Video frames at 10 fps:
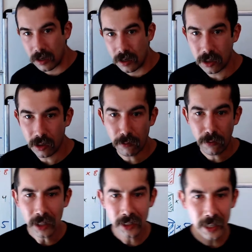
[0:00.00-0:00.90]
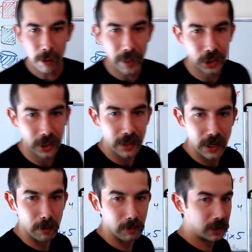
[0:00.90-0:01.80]
So the first thing we should
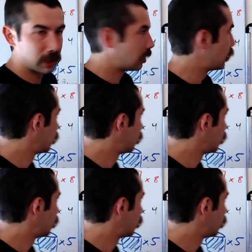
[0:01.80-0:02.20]
note